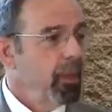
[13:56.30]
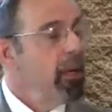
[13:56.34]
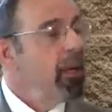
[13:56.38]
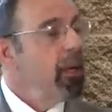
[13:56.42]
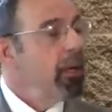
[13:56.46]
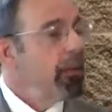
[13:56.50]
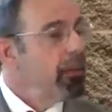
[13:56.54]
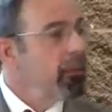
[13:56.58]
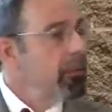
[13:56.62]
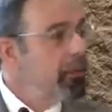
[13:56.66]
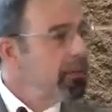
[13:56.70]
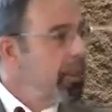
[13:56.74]

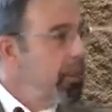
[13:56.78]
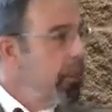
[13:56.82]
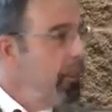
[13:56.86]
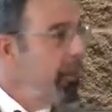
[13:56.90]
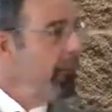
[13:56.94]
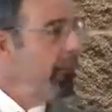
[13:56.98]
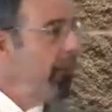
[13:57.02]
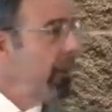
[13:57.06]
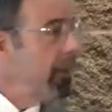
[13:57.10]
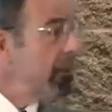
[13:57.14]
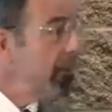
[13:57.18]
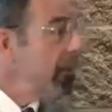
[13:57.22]
There are some
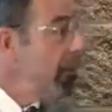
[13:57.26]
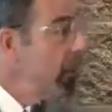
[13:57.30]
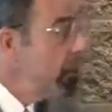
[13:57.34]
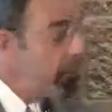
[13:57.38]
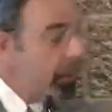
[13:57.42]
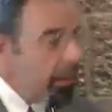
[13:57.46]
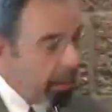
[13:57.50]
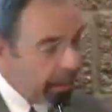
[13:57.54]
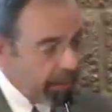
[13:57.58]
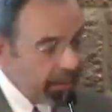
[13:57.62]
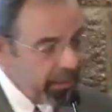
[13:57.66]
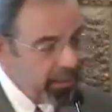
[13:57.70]
of us who
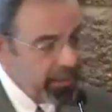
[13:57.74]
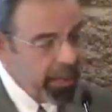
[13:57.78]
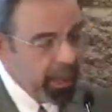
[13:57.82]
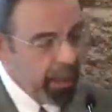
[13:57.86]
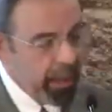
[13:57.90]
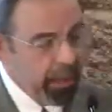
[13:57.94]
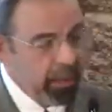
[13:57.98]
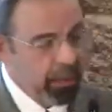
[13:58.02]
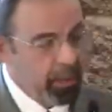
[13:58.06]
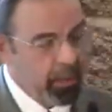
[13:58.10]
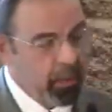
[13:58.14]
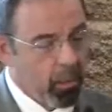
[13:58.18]

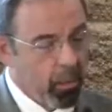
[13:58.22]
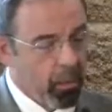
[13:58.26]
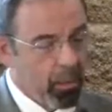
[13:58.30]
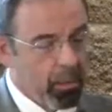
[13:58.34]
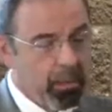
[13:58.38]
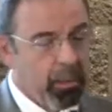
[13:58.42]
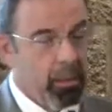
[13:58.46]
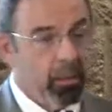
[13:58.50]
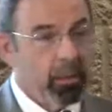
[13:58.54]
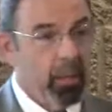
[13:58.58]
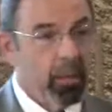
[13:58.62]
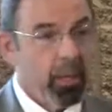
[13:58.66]
meditate in
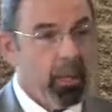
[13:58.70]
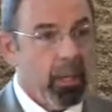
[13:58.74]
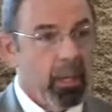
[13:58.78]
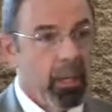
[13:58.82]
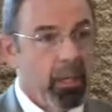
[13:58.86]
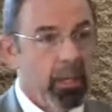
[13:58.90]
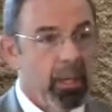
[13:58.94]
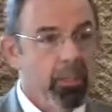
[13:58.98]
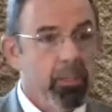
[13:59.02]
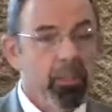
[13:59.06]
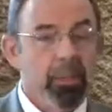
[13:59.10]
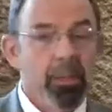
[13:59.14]
order
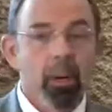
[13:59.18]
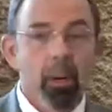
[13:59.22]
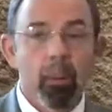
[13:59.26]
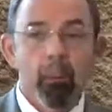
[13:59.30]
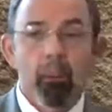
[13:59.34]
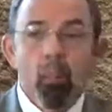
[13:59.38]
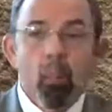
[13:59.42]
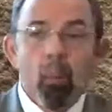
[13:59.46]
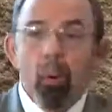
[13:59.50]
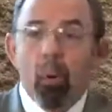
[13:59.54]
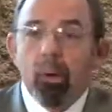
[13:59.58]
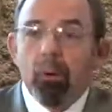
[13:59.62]
to become
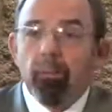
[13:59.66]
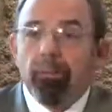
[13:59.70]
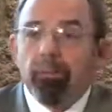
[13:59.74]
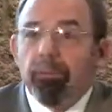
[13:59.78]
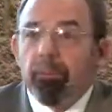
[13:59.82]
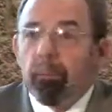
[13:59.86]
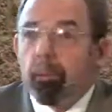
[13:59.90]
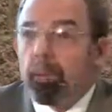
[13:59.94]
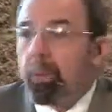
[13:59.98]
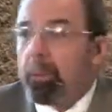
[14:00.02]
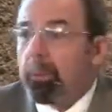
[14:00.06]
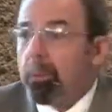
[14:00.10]
more
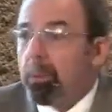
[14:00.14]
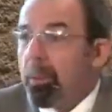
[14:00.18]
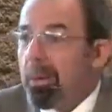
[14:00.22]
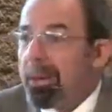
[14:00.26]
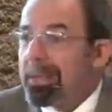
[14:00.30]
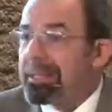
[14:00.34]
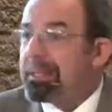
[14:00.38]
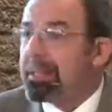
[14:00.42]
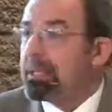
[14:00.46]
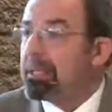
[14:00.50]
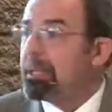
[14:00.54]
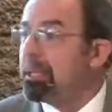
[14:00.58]
fully
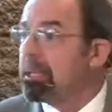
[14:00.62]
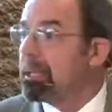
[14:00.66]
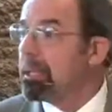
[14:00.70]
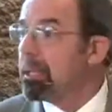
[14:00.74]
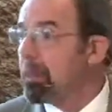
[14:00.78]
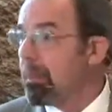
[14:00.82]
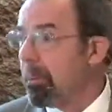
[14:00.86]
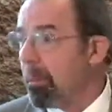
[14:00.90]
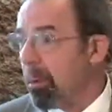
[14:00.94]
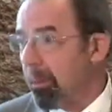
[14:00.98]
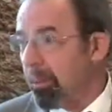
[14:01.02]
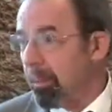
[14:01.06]
present to
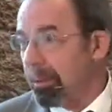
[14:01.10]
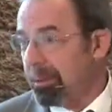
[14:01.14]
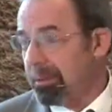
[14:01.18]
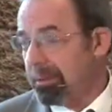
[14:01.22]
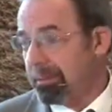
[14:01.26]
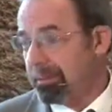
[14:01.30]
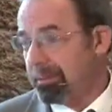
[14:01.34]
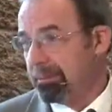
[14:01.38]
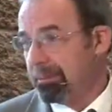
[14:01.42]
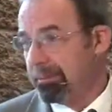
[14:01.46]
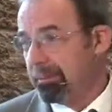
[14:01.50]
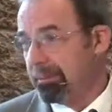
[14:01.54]
the moment.
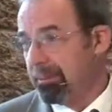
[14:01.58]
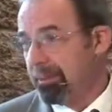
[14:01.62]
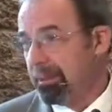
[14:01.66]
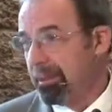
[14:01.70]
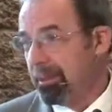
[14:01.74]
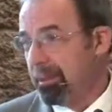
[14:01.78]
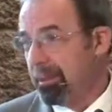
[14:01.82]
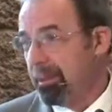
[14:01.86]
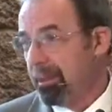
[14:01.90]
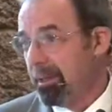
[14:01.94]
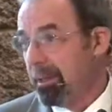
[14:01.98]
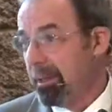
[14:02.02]

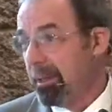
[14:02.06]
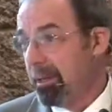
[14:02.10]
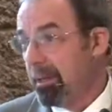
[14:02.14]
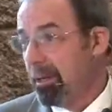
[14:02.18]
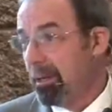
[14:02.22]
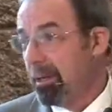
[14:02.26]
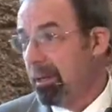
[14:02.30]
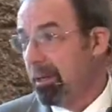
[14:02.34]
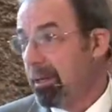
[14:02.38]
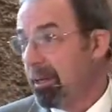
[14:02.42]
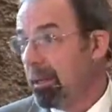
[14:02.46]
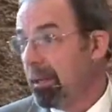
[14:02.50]

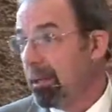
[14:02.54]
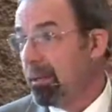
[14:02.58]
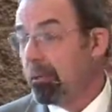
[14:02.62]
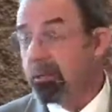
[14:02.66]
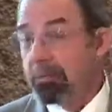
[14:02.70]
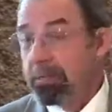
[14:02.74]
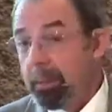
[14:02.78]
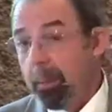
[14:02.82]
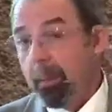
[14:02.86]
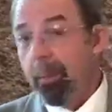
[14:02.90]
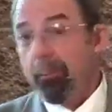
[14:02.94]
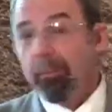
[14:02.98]
There are
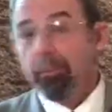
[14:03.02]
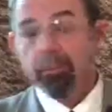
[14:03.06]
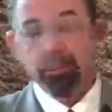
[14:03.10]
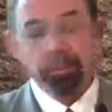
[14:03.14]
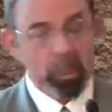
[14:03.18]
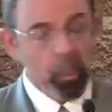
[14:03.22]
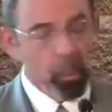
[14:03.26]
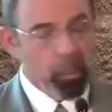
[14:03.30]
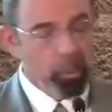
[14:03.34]
some of us who